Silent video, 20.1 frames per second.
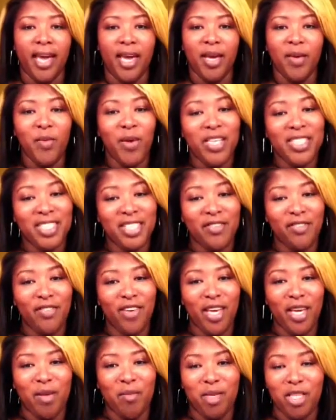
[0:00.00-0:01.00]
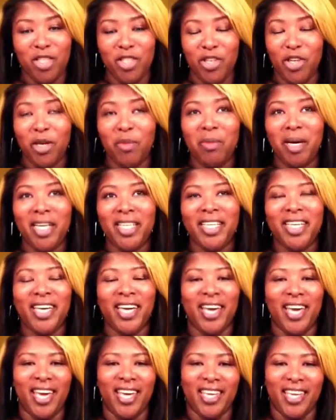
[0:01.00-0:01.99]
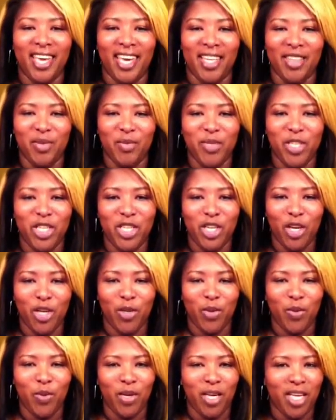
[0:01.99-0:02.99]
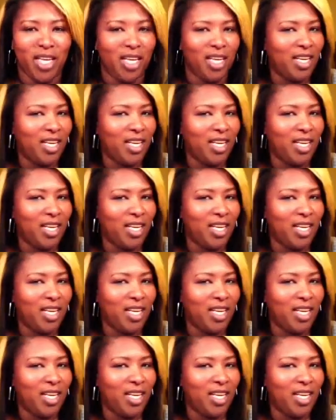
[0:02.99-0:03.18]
Hey YT fam, it's your girl Monica, aka the Return Queen,